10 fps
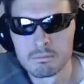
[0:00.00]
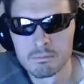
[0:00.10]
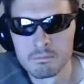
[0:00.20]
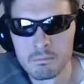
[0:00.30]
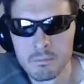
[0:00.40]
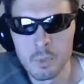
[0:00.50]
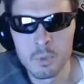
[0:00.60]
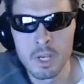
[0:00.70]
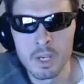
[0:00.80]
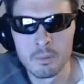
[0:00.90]

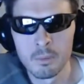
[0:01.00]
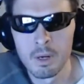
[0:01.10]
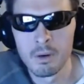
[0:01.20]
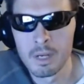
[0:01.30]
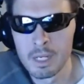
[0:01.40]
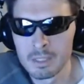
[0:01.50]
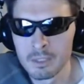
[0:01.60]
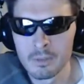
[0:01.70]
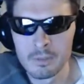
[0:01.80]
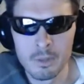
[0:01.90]
Okay. Well, you'll have
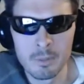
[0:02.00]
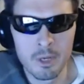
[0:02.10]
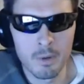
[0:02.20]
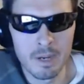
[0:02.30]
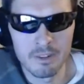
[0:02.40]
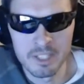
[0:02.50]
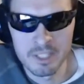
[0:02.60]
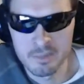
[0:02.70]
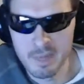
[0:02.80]
to let me know how it is, man.